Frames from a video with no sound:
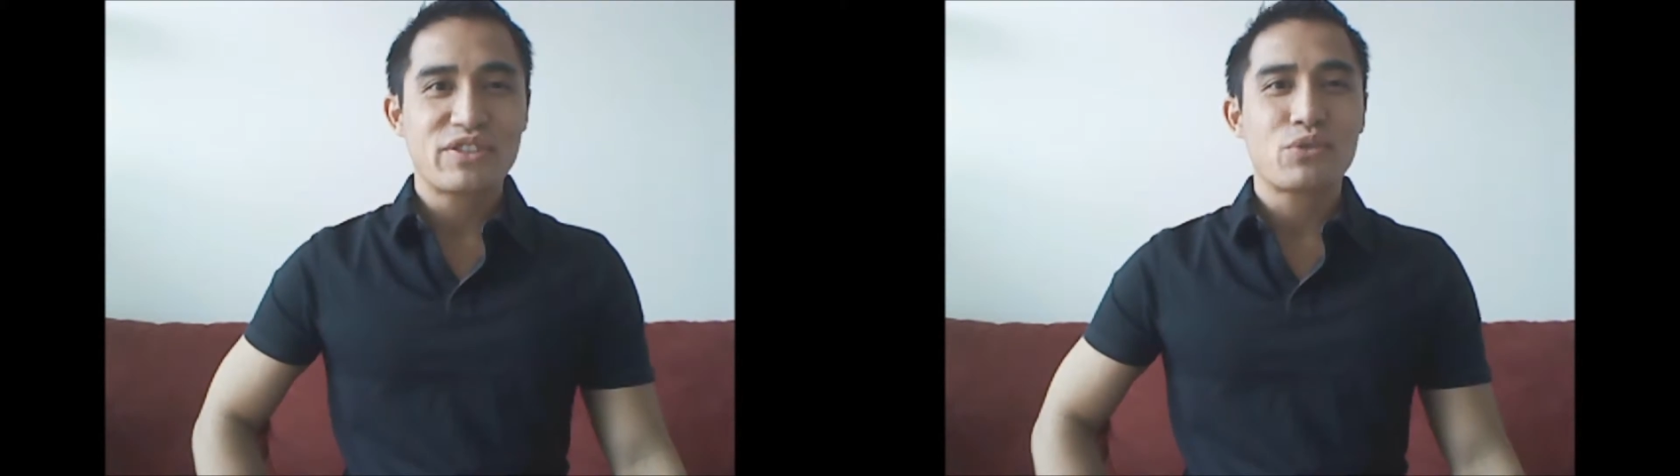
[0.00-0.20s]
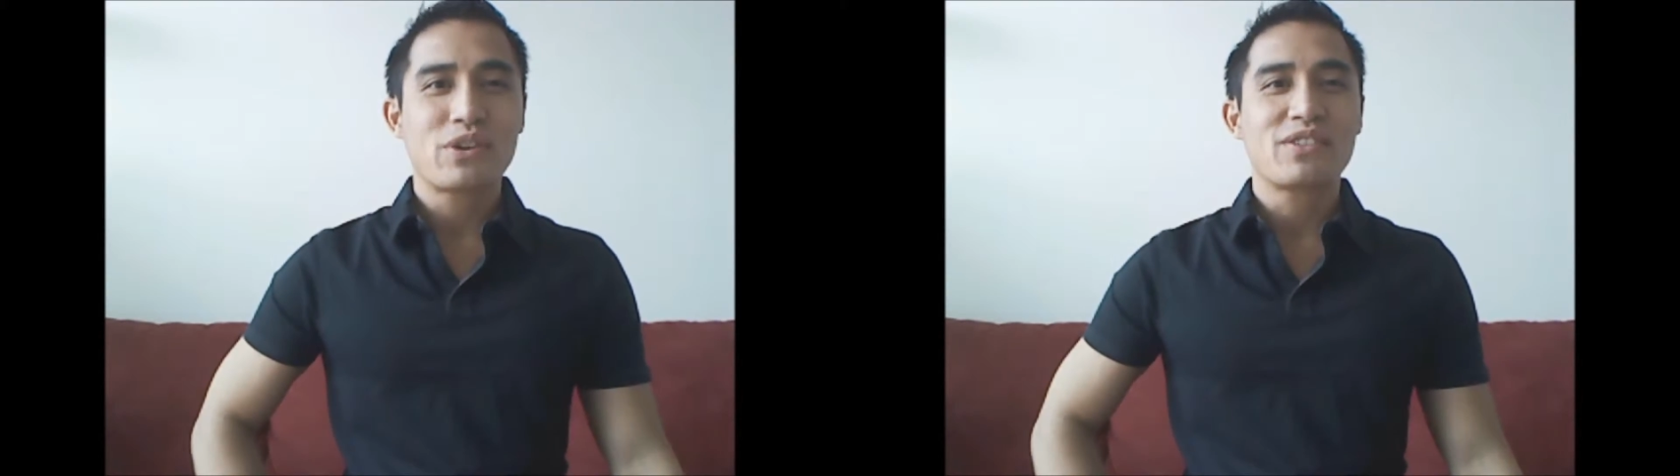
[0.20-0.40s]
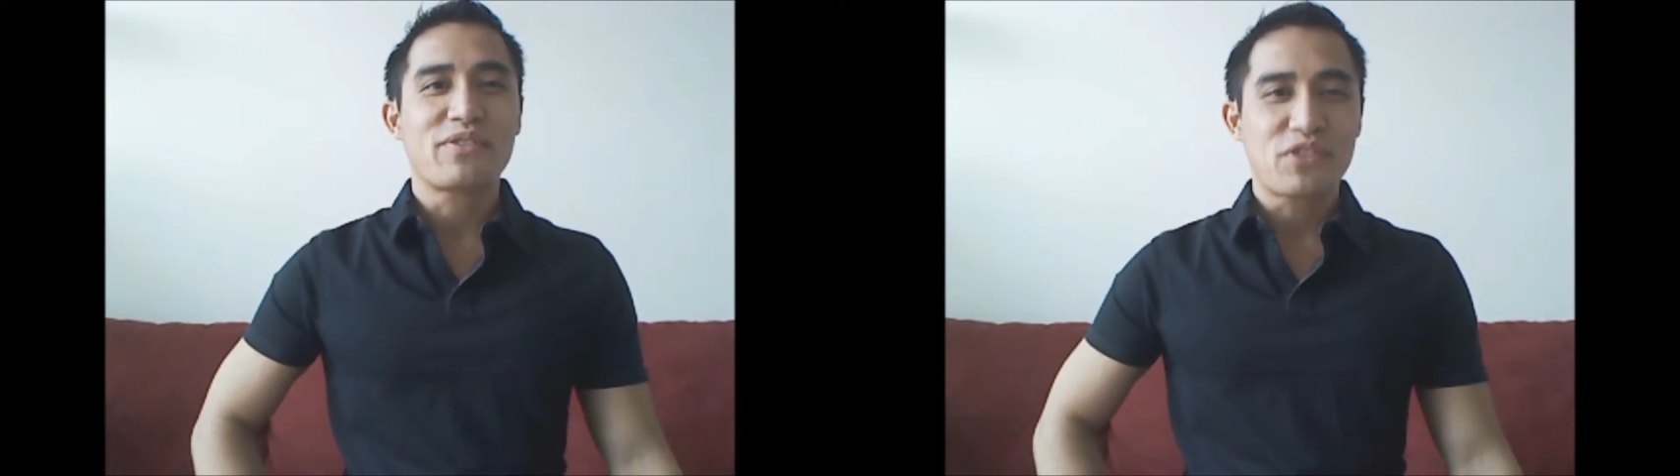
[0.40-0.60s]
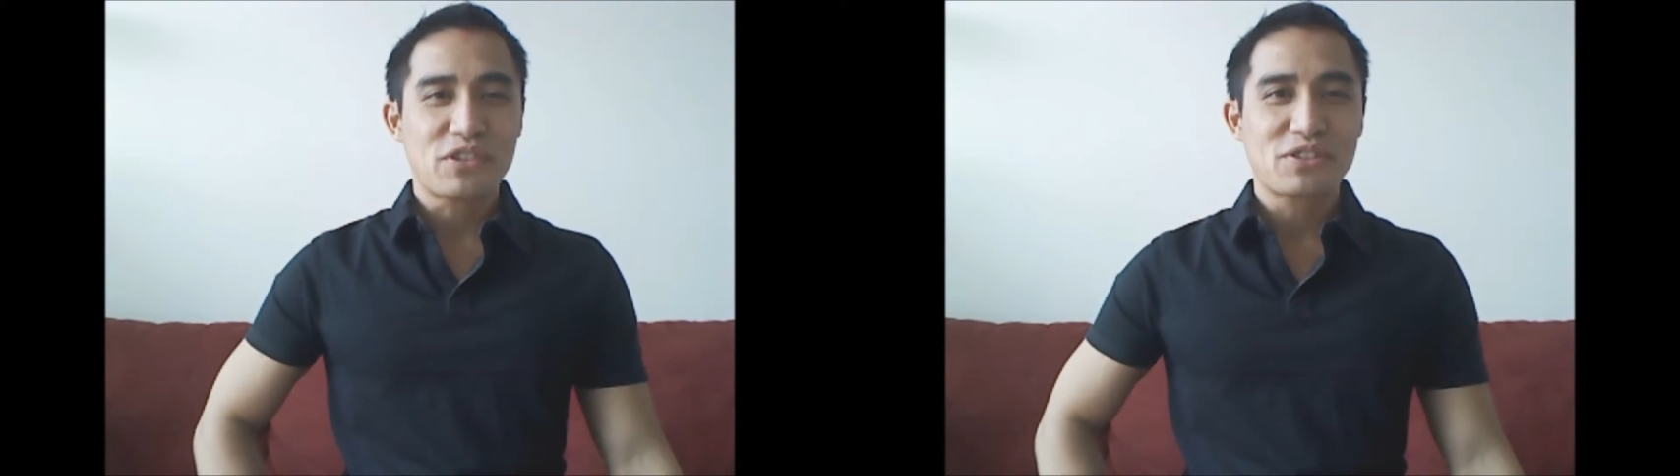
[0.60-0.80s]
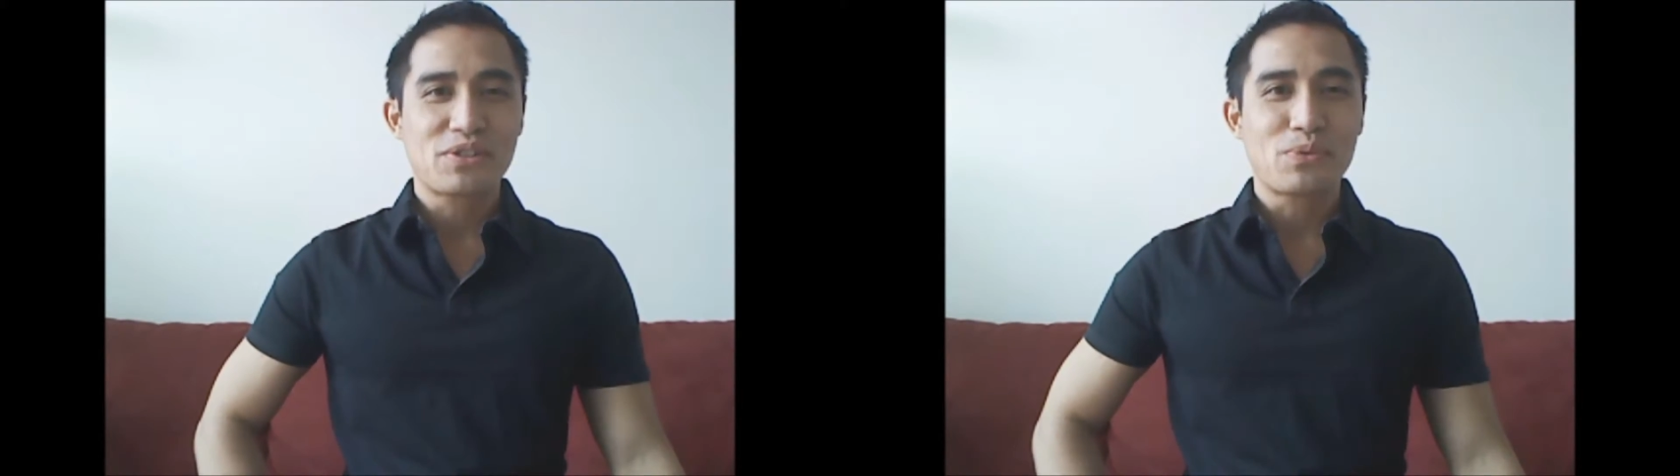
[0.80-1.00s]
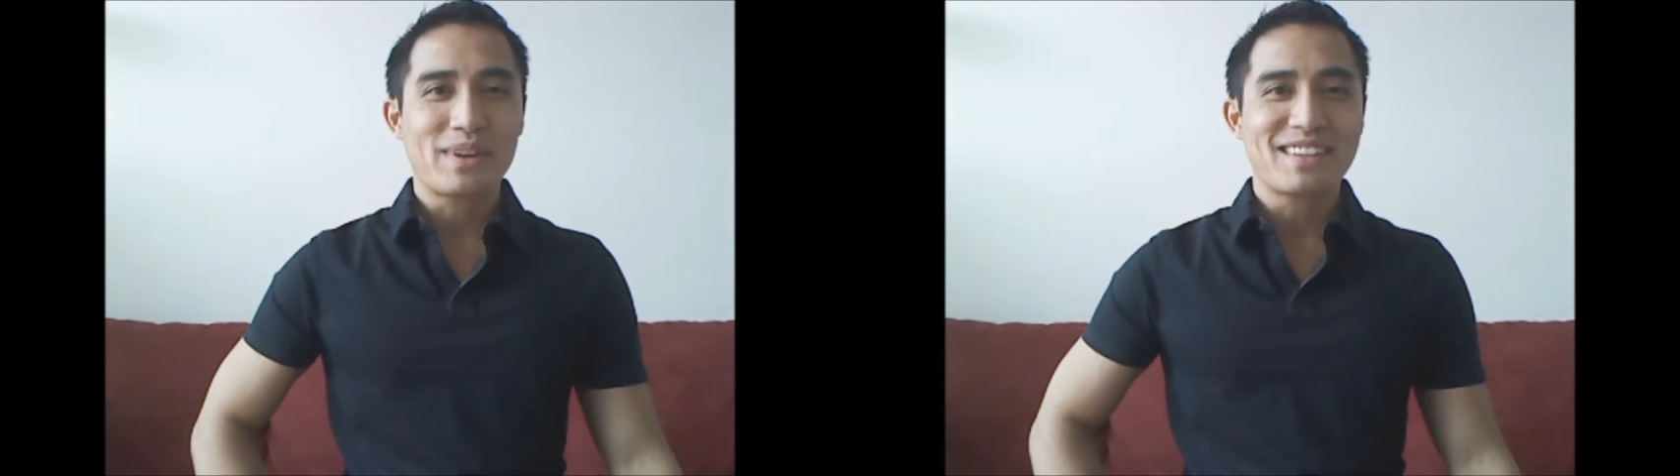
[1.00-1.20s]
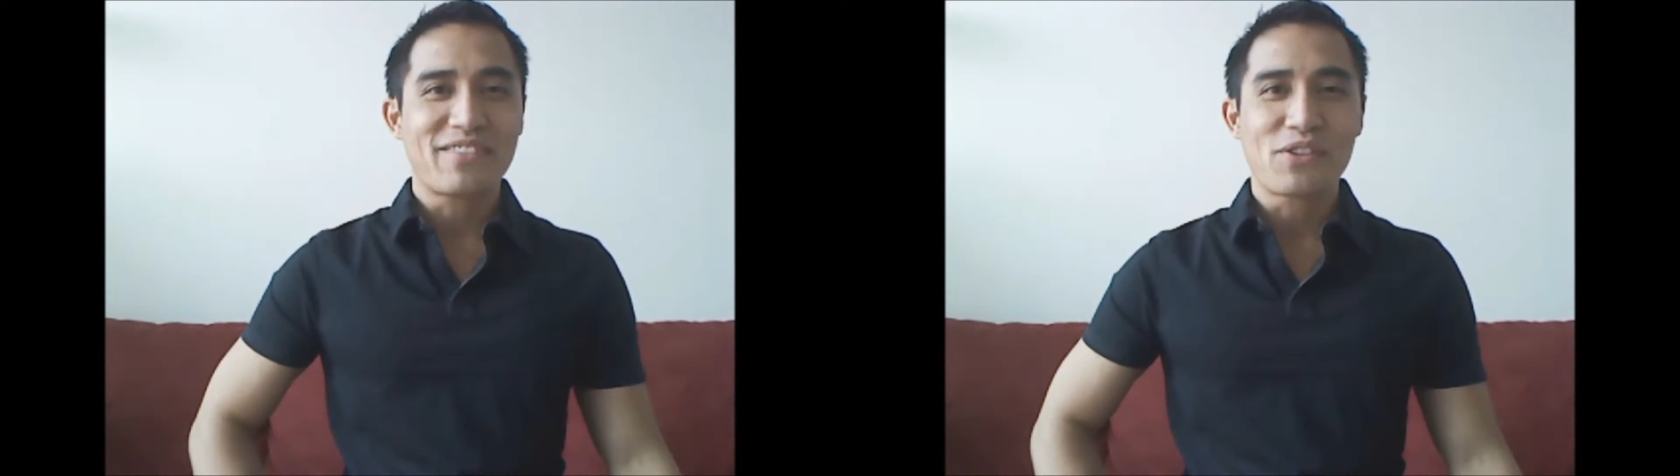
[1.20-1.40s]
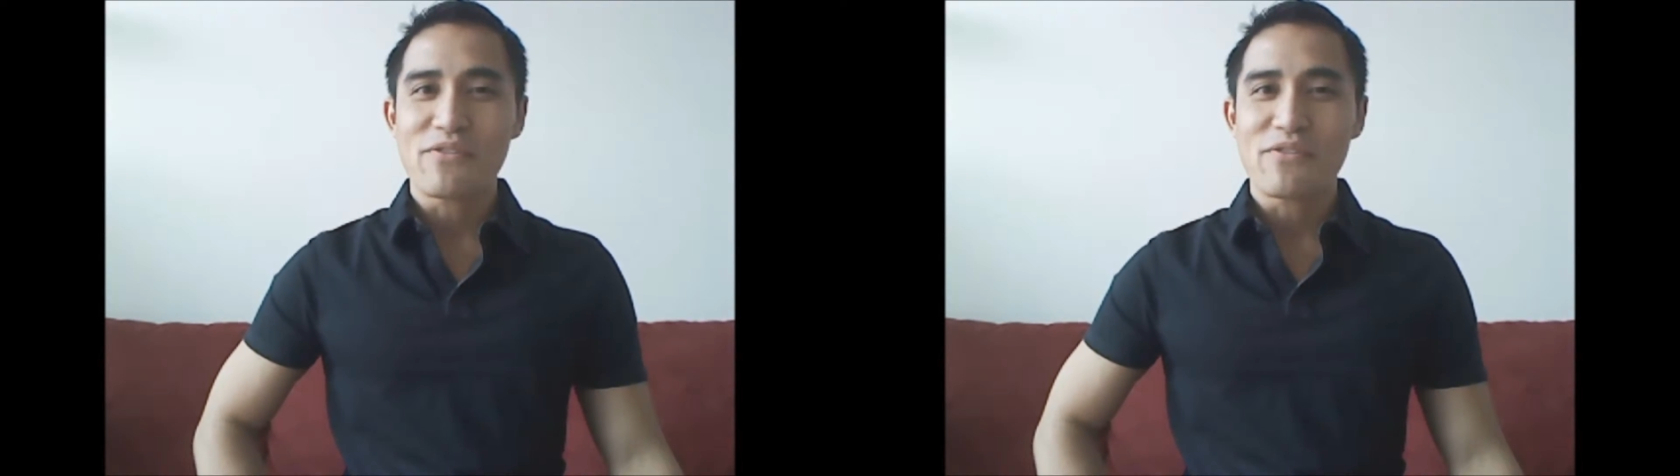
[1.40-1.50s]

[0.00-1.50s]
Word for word: during the first two weeks of